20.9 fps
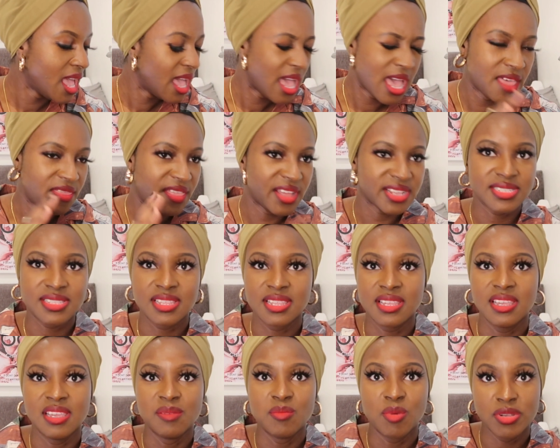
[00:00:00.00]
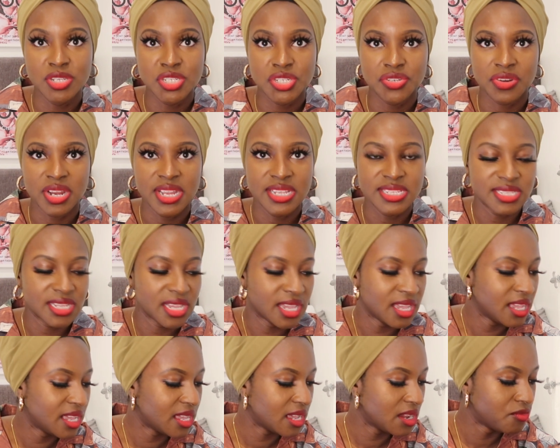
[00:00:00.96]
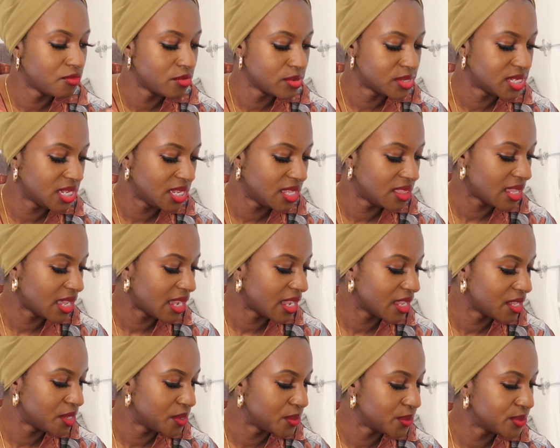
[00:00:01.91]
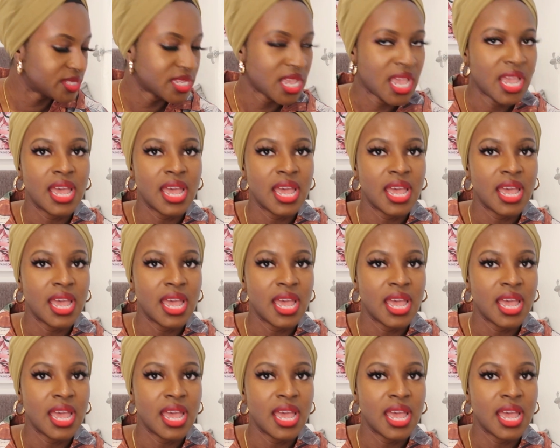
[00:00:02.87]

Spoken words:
that's the moisturizing routine that I use.